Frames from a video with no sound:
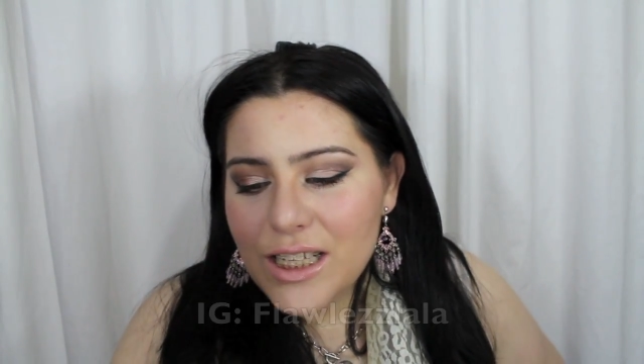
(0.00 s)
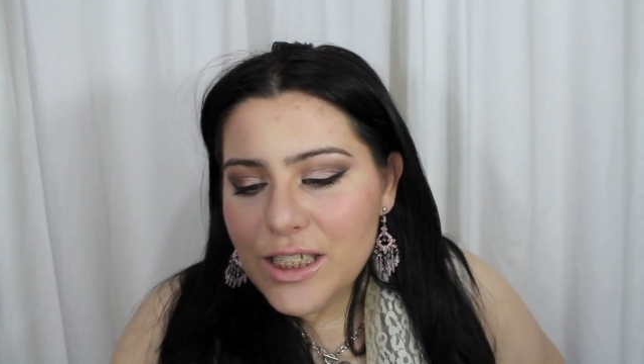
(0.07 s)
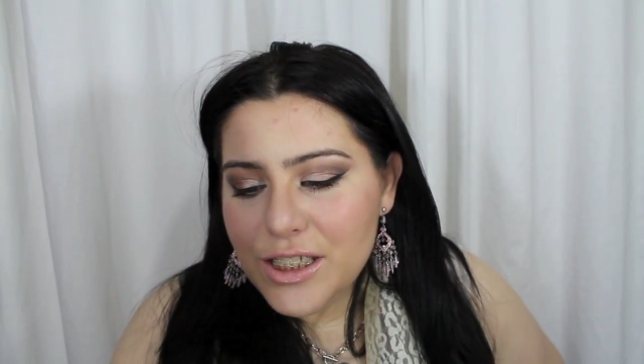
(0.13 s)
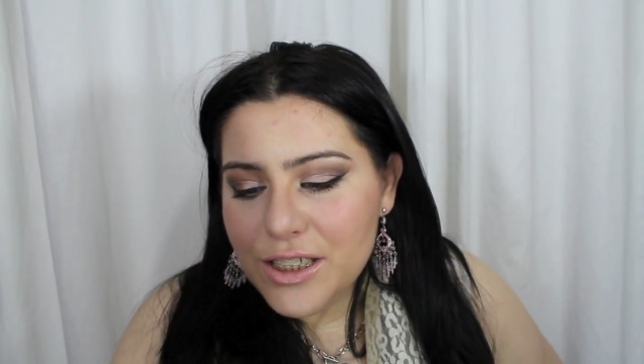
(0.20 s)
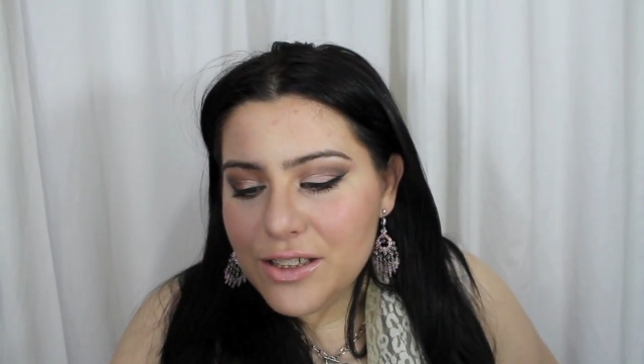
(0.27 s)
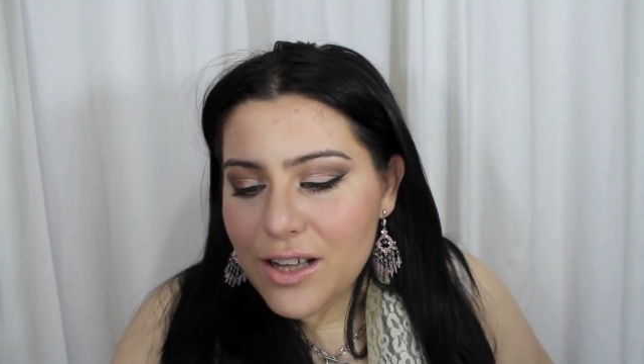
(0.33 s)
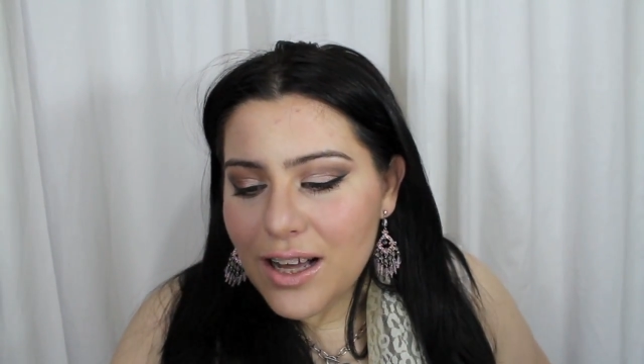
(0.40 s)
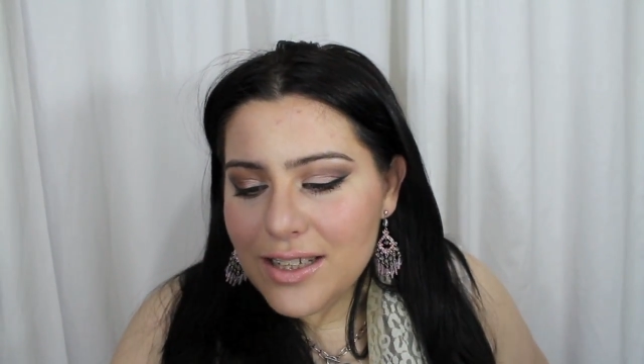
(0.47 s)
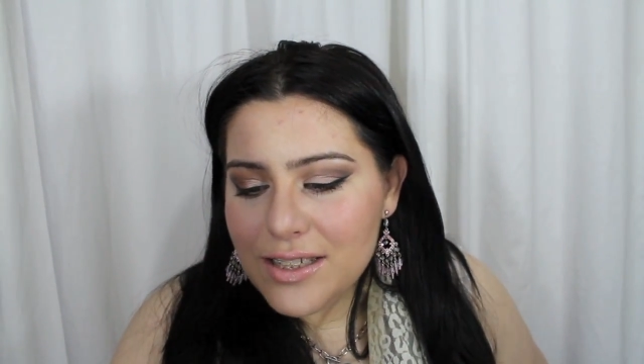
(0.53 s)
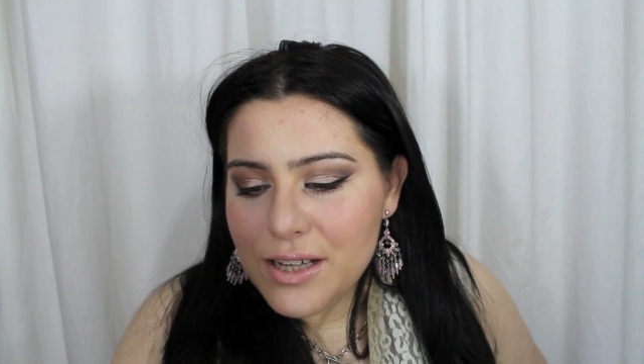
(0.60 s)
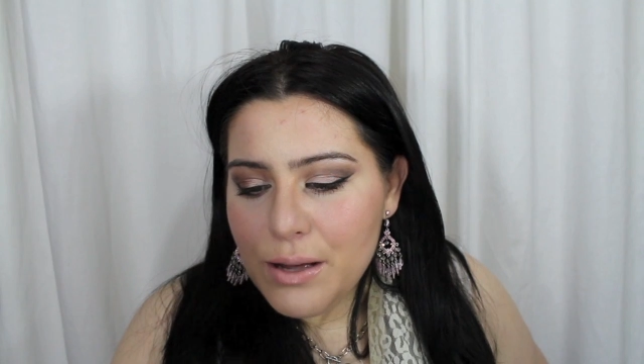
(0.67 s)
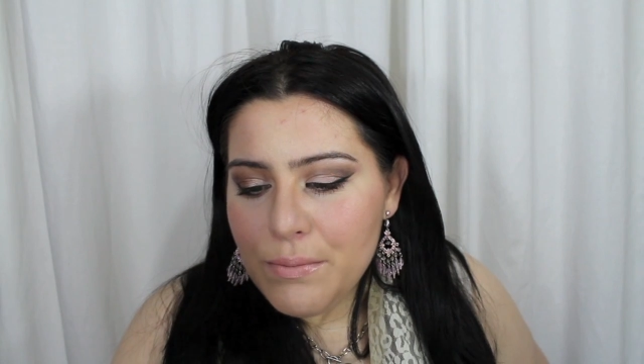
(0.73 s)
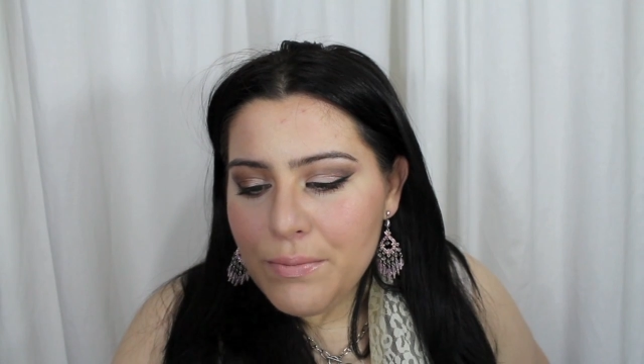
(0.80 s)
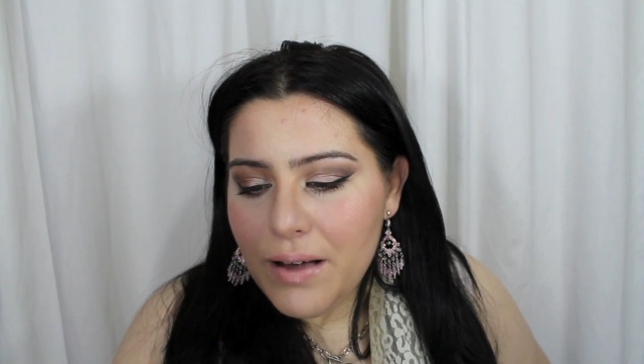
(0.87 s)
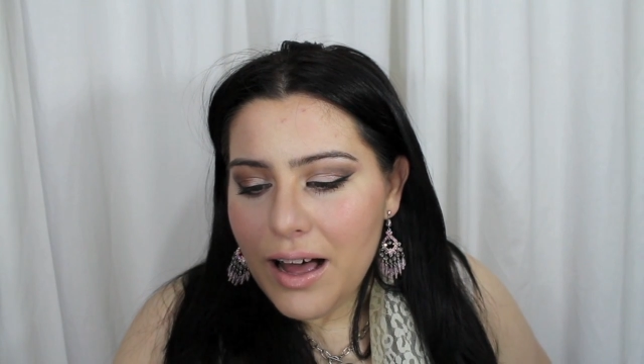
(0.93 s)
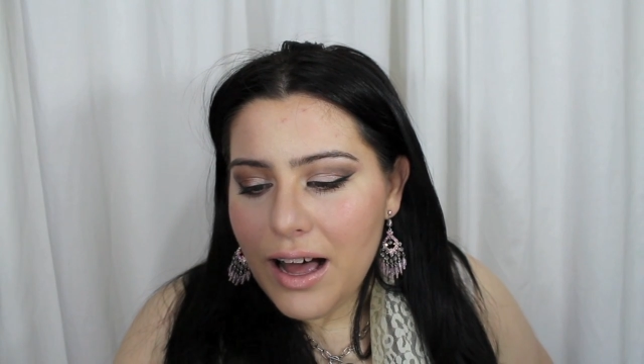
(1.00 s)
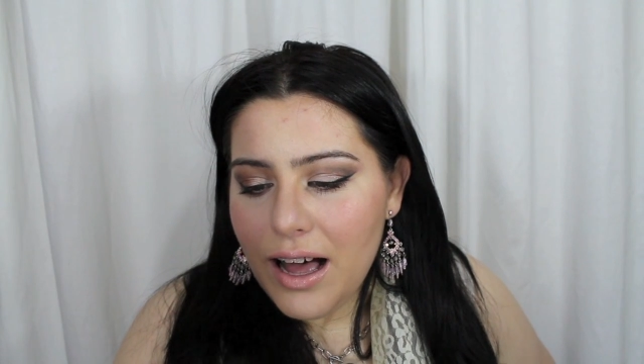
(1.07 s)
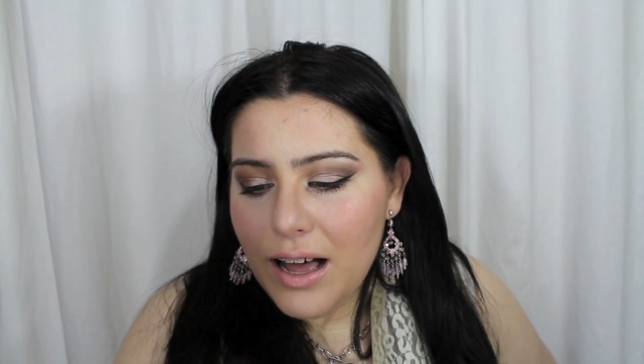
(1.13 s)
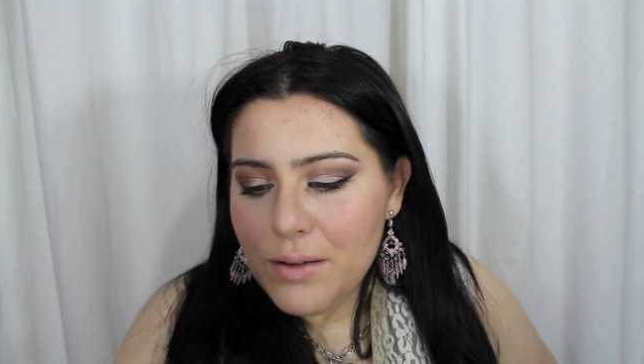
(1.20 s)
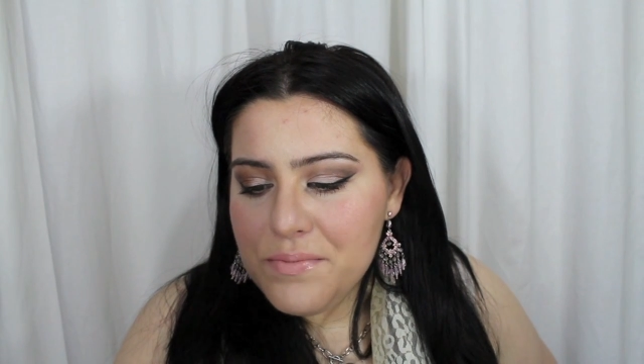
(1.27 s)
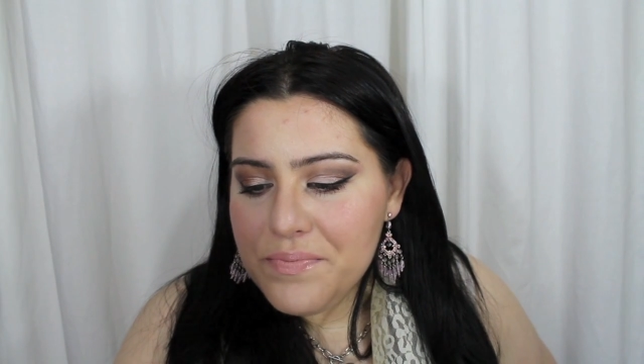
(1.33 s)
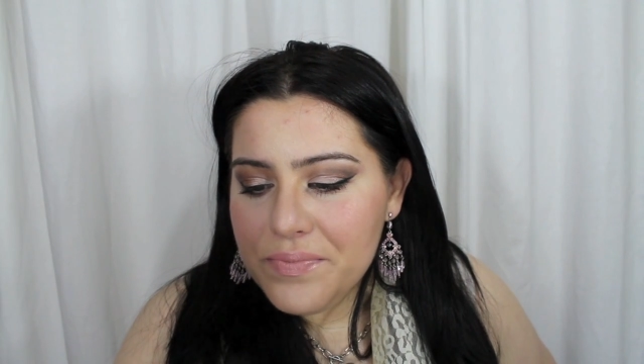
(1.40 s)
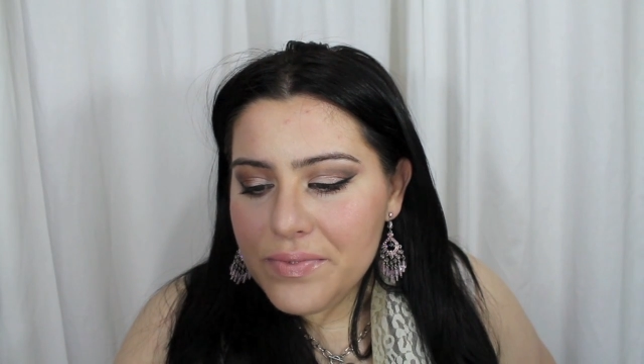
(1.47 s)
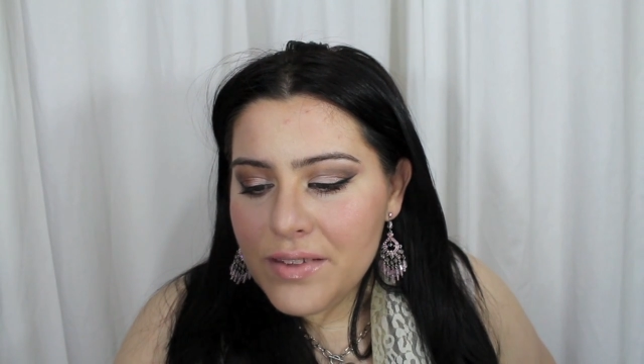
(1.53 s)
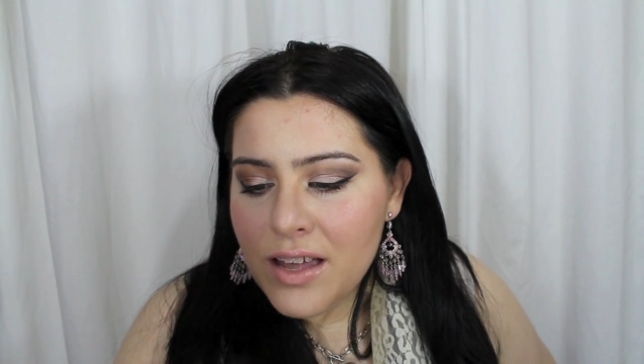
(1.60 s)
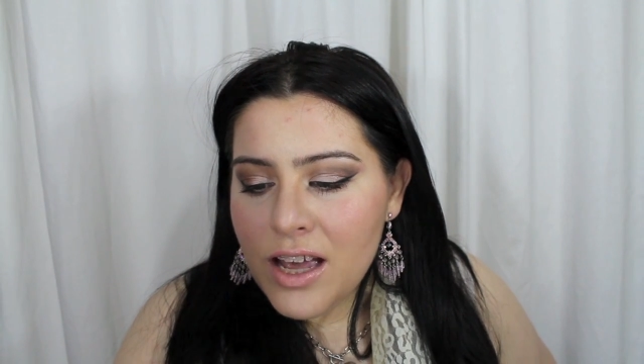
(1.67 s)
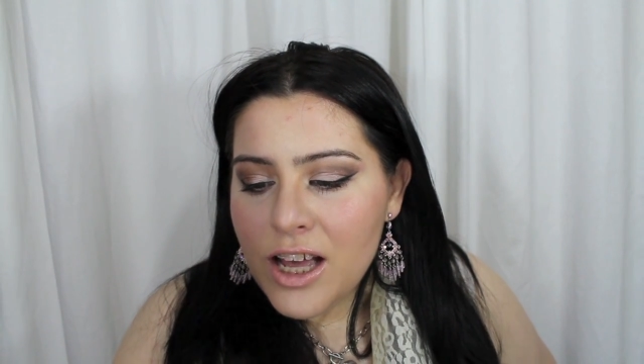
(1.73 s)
She's awesome.